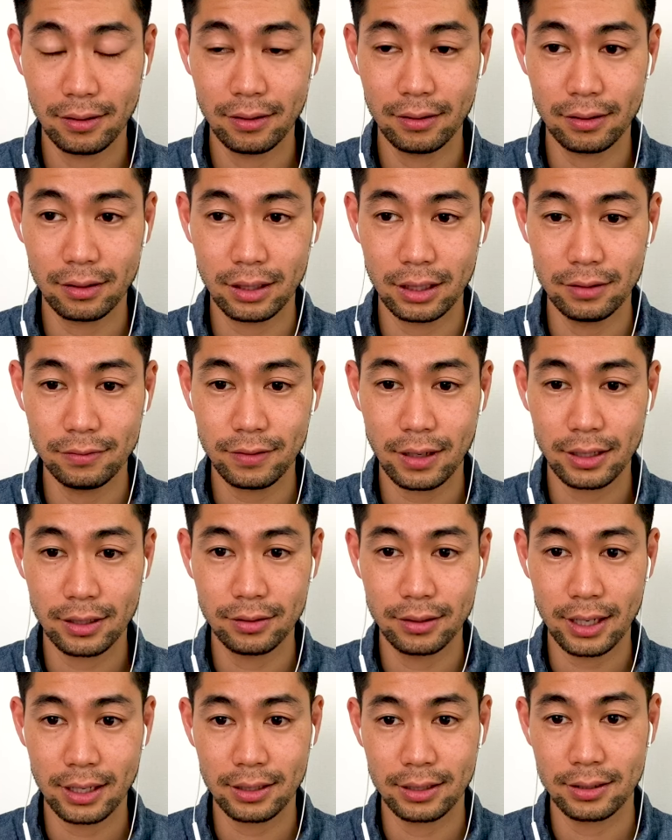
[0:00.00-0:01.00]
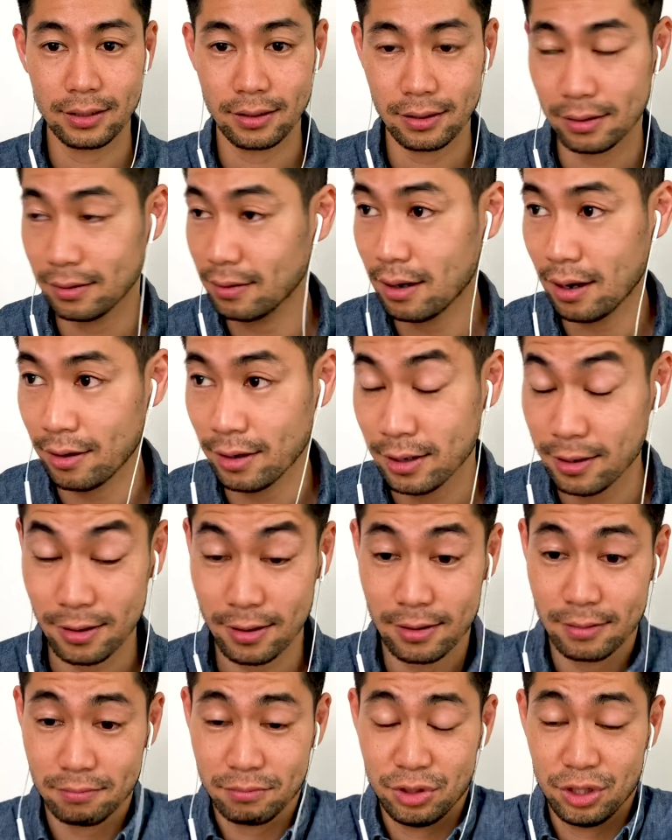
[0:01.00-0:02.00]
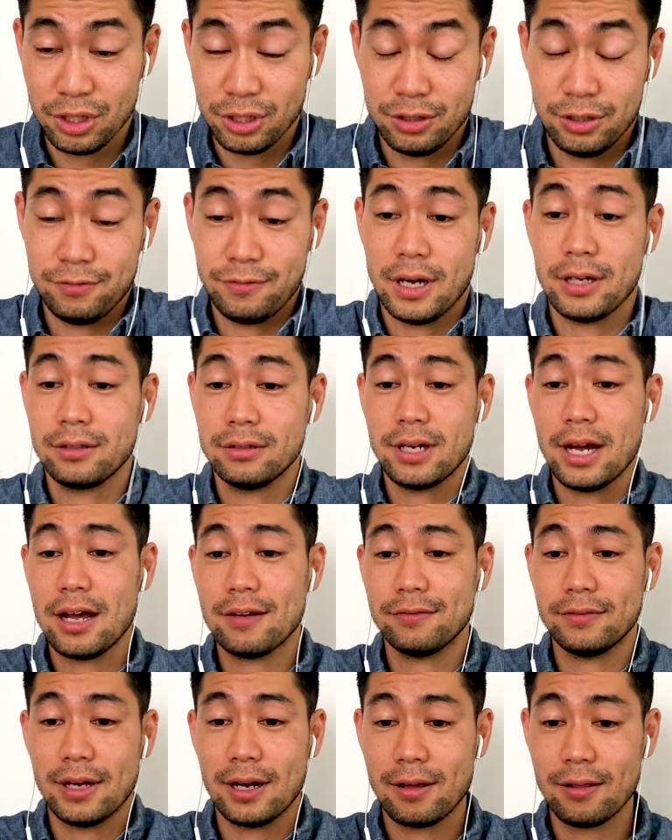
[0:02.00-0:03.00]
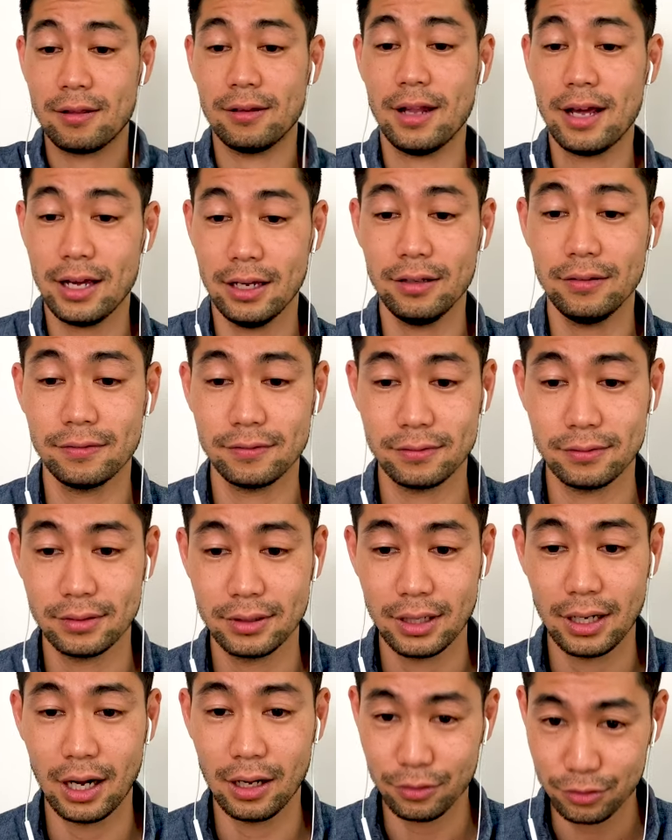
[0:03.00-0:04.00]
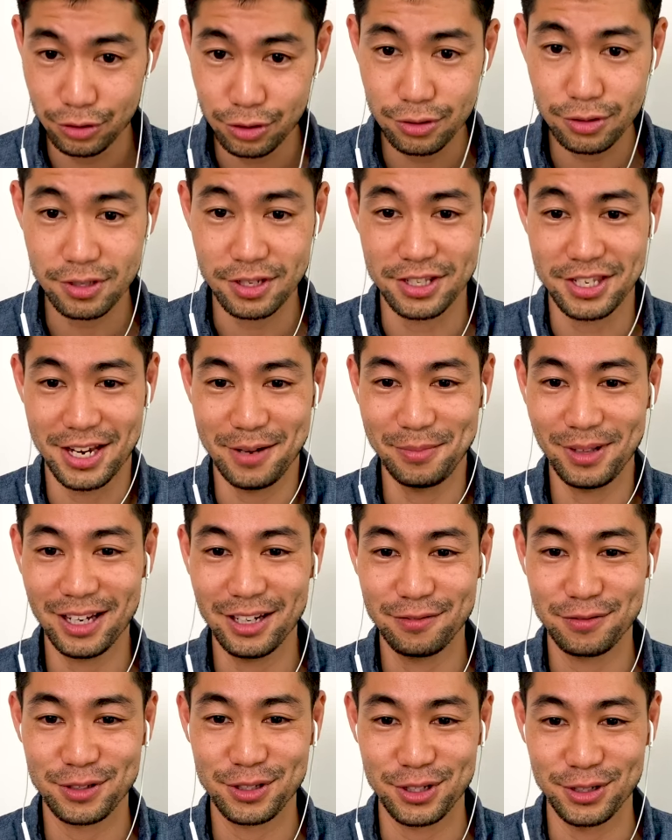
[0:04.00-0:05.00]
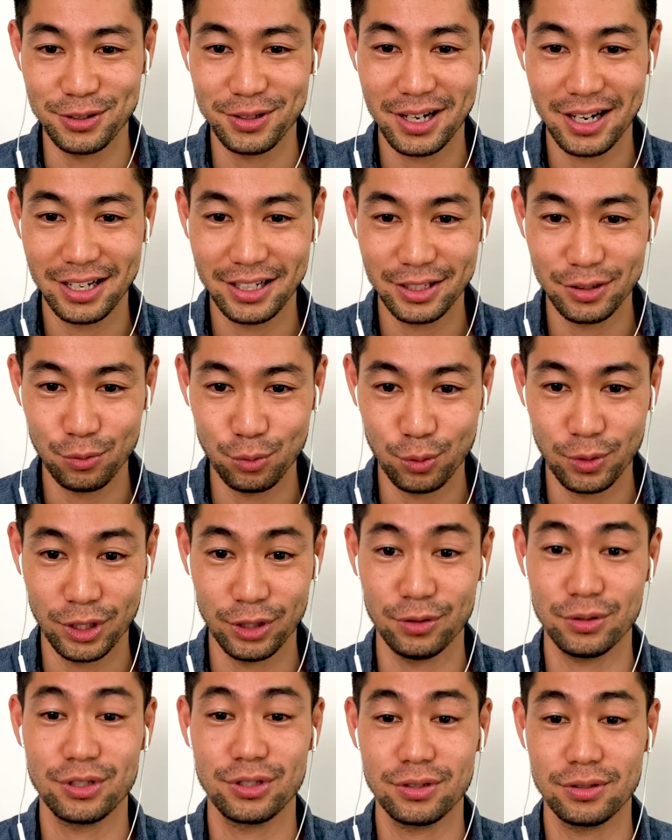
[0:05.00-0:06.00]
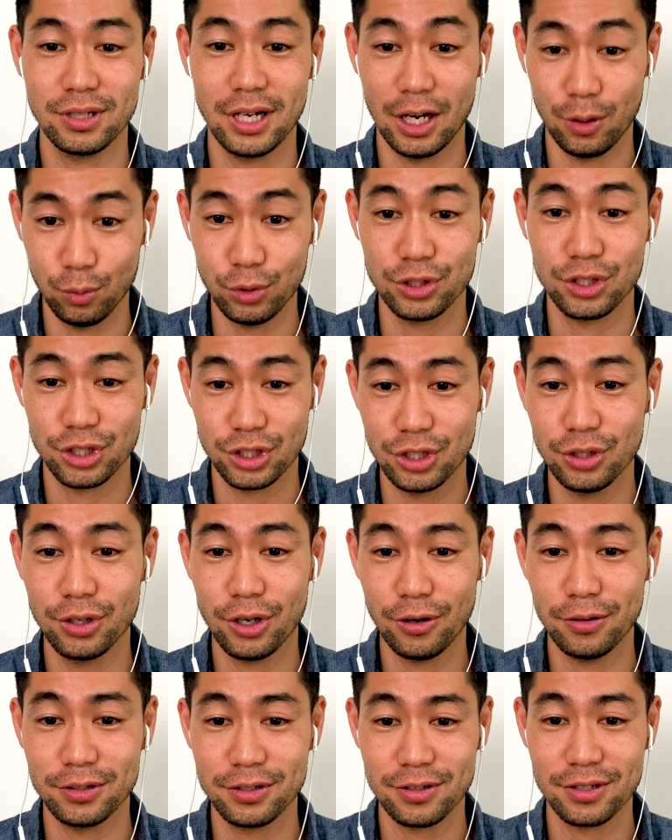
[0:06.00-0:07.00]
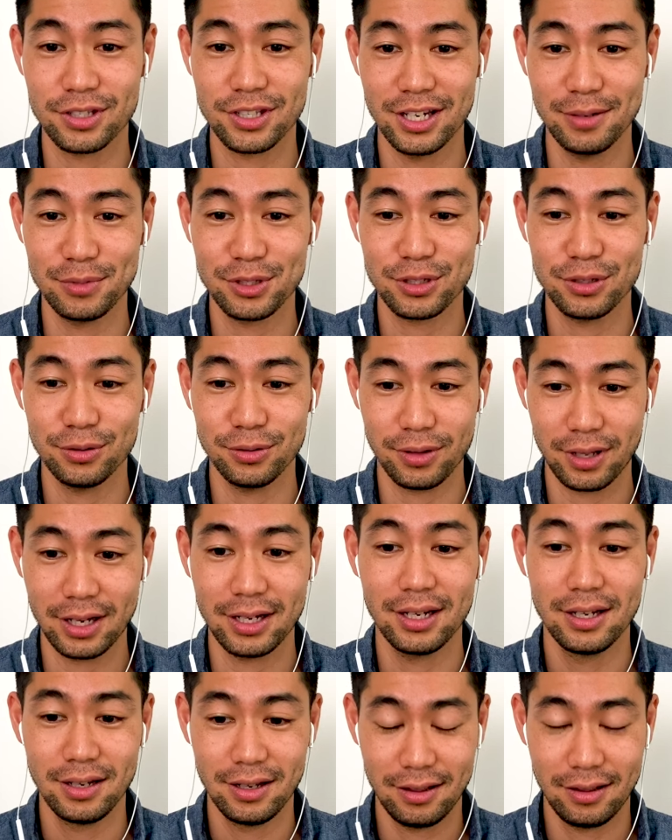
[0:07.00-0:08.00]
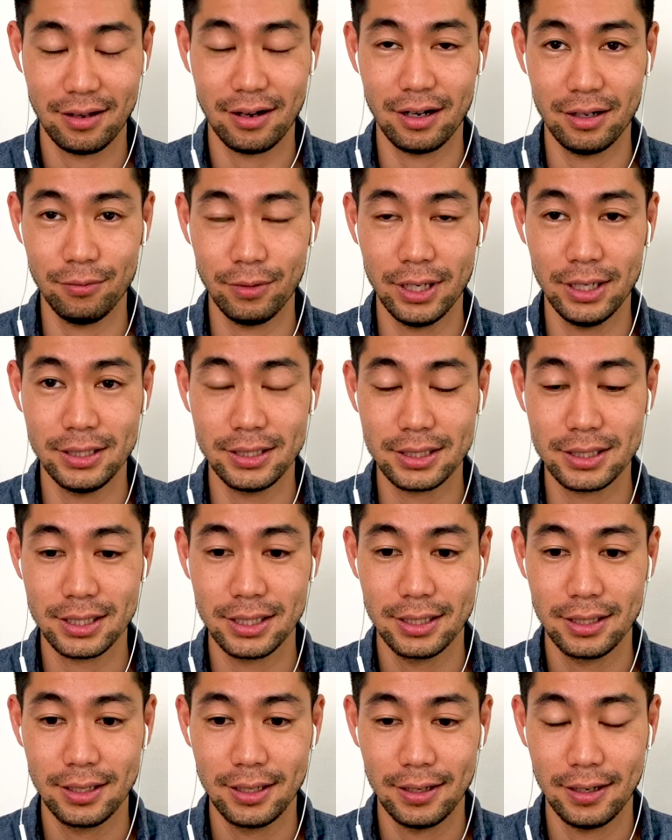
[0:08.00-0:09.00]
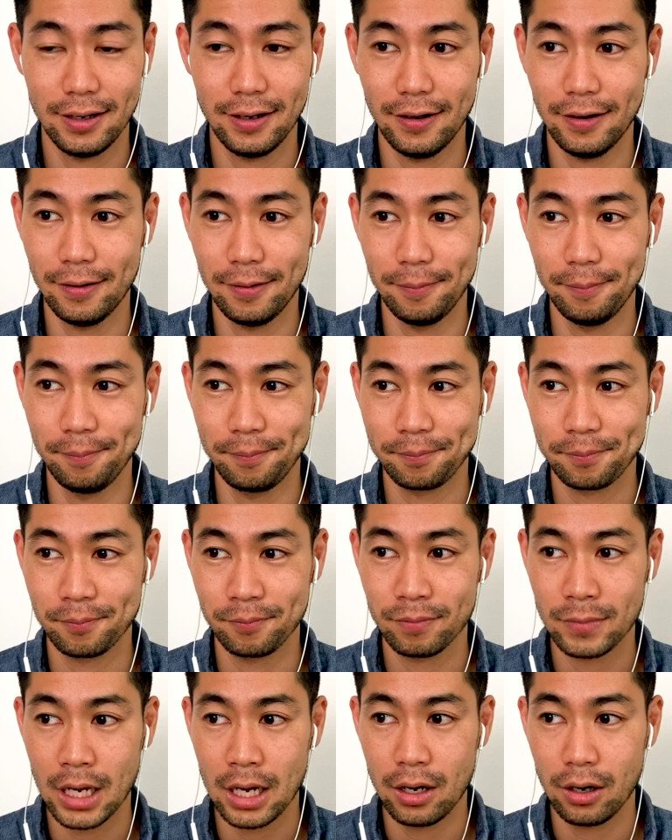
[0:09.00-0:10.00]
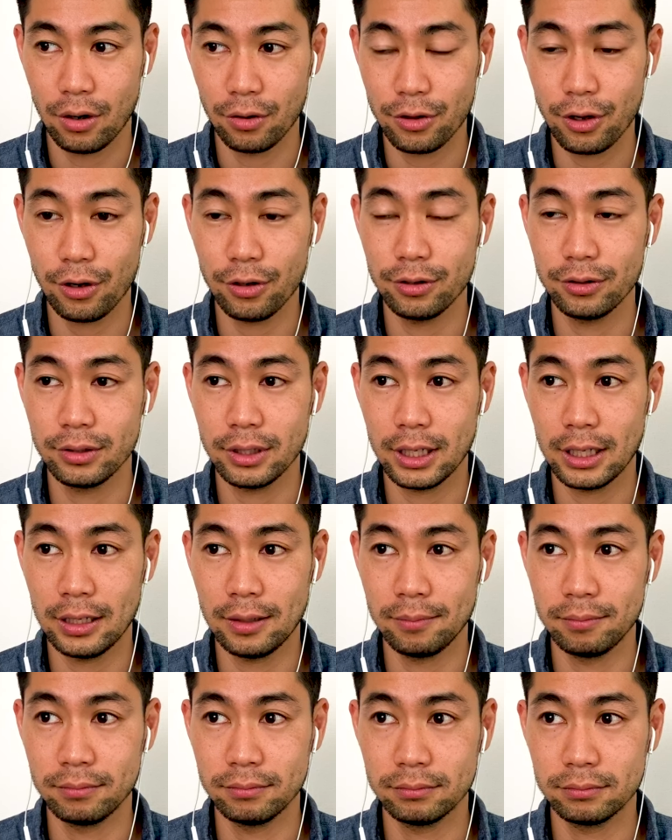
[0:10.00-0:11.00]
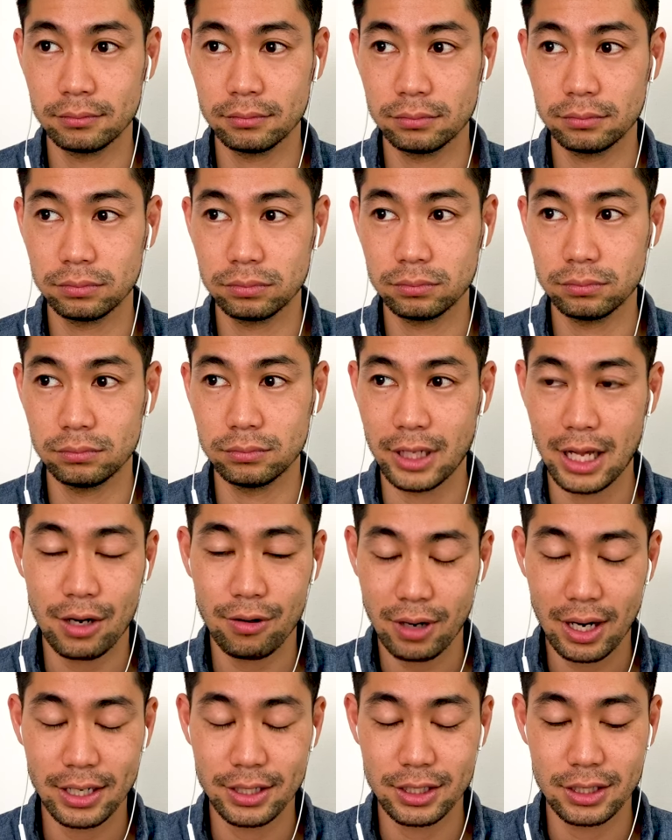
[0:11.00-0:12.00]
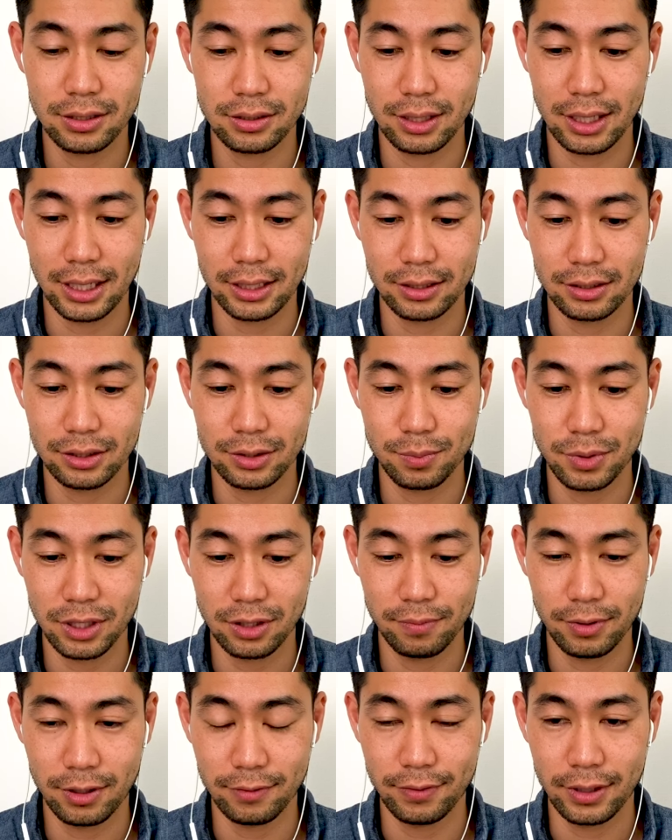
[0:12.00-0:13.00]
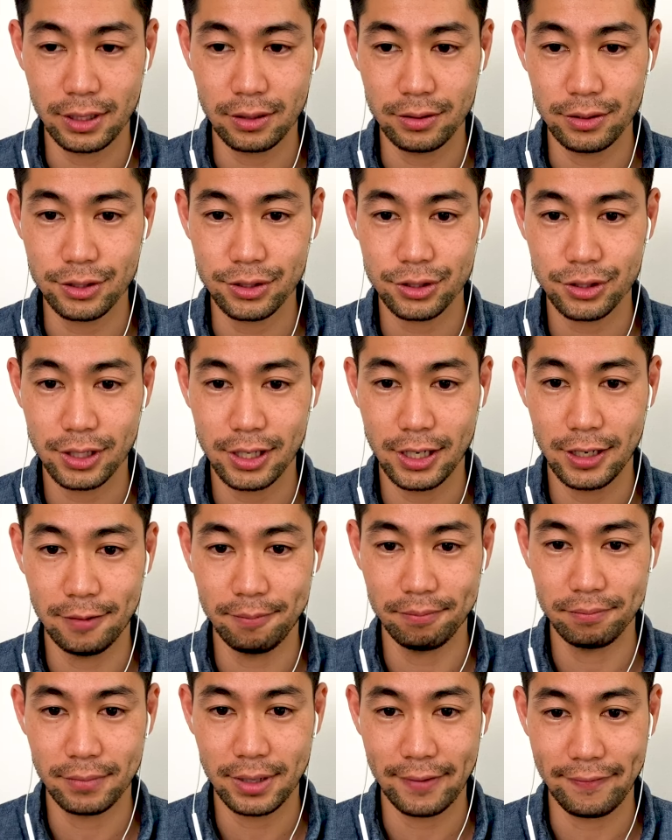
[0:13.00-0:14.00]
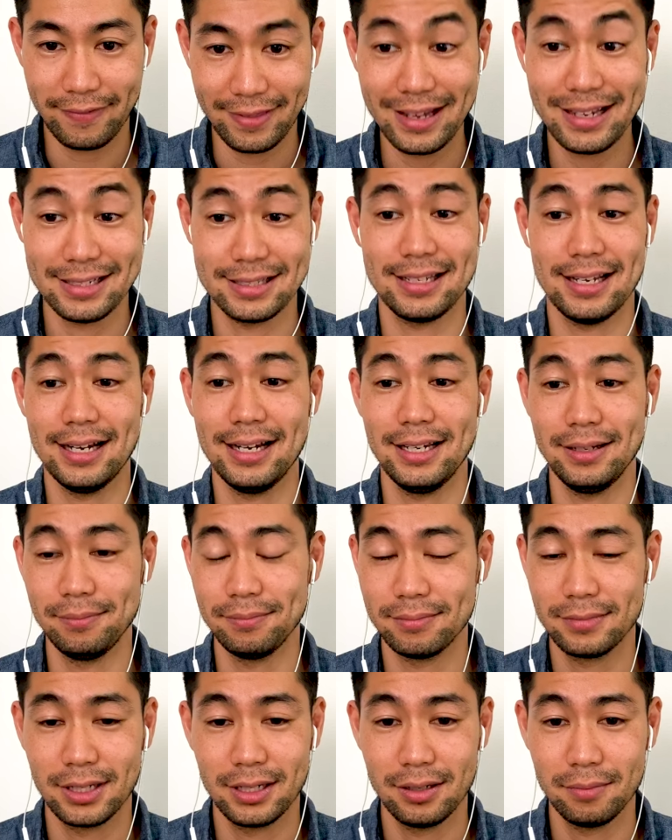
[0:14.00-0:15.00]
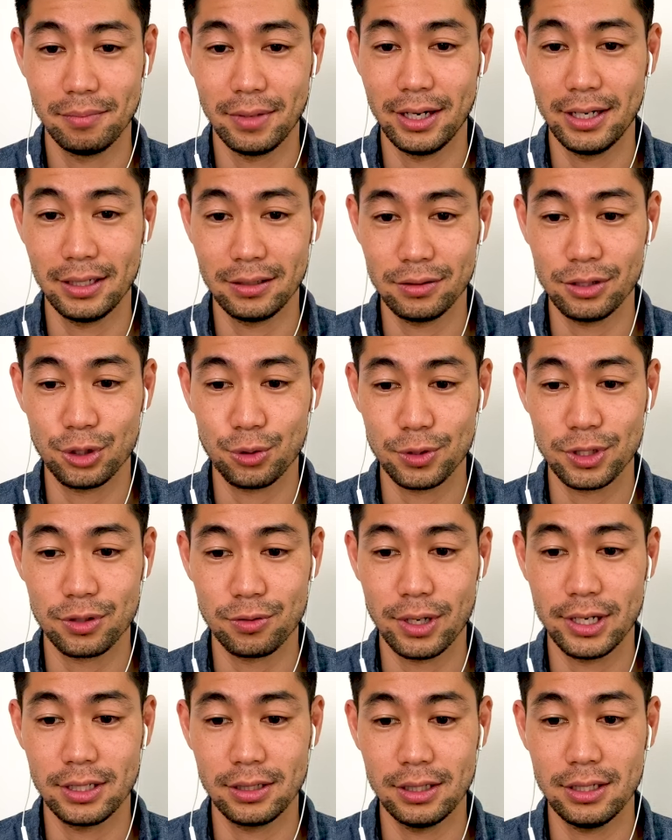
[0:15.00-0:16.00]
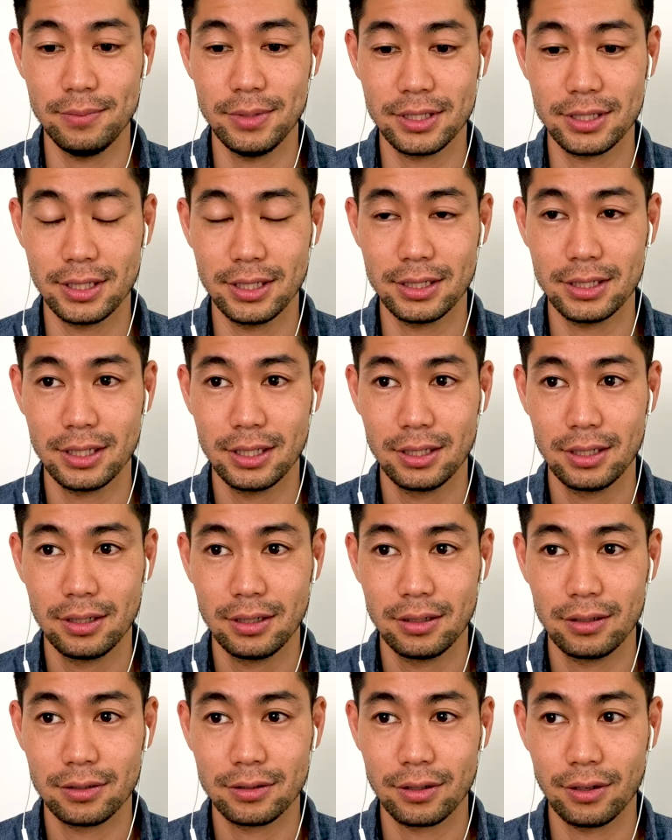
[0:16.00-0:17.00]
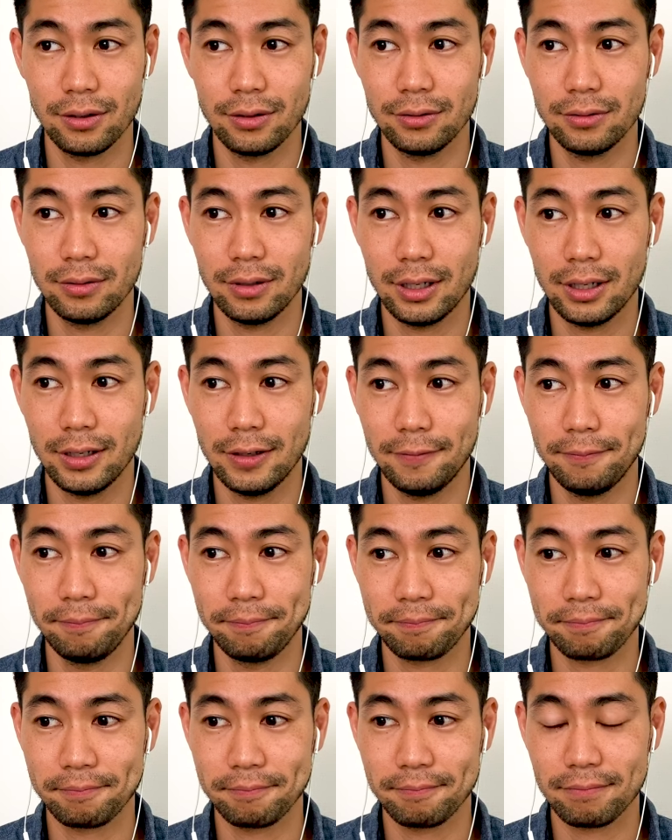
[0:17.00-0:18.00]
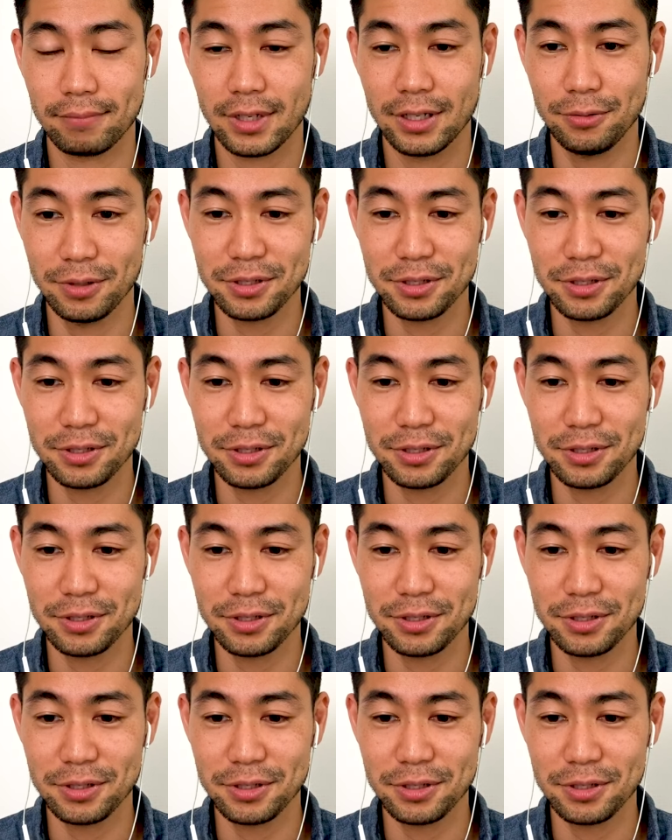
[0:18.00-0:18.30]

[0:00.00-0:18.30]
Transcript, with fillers: think if I could have another life, I'll choose the same life still. I will. Cool. I would still go to the same school that I went. Although, now I can speak a bit of English. At that time, my English was quite limited, so it